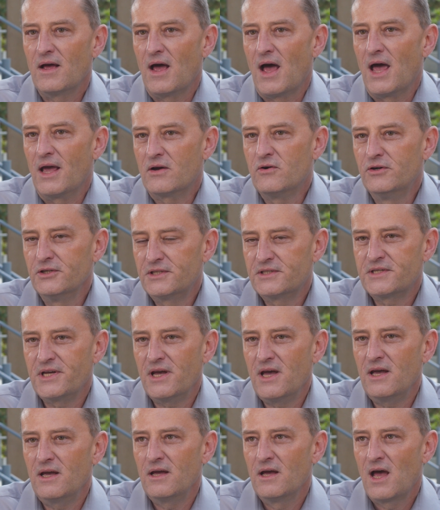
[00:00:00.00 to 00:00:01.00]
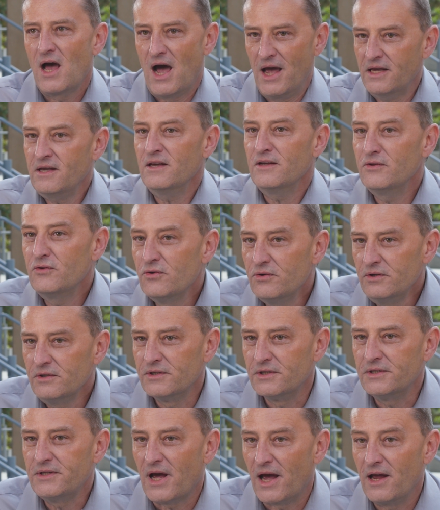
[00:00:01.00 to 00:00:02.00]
I could say I can do it.